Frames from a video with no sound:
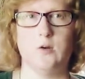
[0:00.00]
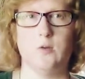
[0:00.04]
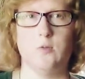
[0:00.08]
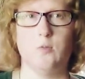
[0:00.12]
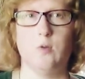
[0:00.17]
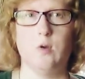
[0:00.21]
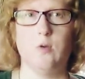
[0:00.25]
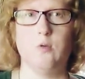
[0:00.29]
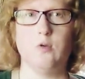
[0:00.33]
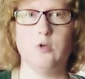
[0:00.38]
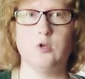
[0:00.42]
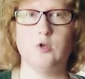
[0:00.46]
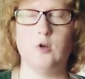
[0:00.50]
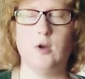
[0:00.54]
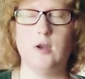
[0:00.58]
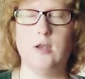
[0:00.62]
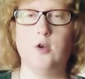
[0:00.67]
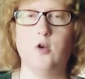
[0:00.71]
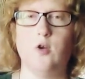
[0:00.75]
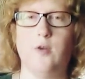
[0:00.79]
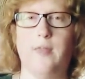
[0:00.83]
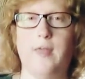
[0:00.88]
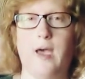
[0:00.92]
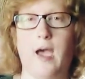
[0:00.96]
we will train you
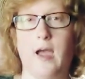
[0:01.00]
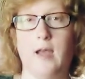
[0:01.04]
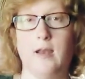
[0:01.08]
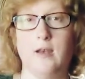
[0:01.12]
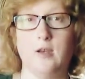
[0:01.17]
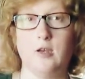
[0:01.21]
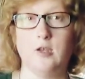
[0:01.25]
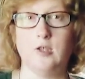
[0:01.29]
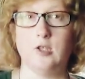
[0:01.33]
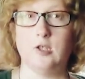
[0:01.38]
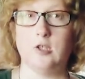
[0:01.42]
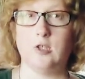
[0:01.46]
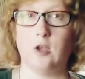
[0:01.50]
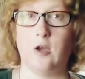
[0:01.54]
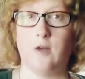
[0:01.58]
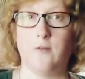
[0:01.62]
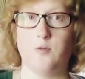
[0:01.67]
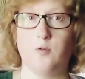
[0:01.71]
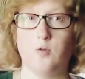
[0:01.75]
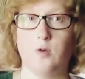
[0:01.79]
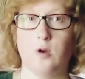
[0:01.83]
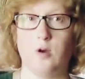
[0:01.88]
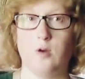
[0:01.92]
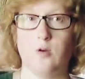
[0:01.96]
on the iTouch
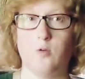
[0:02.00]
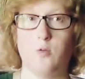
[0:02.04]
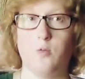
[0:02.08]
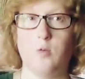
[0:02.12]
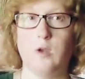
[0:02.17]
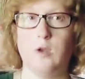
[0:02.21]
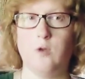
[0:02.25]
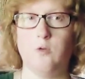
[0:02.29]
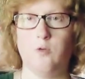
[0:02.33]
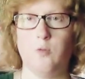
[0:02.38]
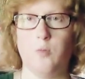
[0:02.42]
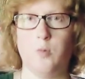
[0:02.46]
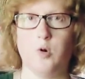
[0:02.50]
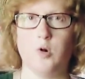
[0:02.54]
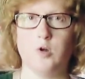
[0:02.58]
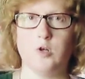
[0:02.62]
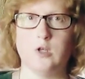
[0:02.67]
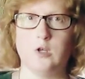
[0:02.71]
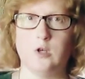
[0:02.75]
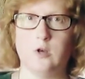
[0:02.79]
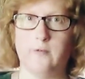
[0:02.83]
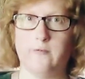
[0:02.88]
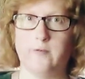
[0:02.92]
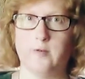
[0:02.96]
software when you report
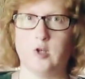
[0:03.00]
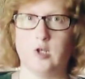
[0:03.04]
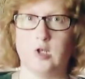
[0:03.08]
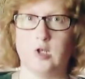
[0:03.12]
to your first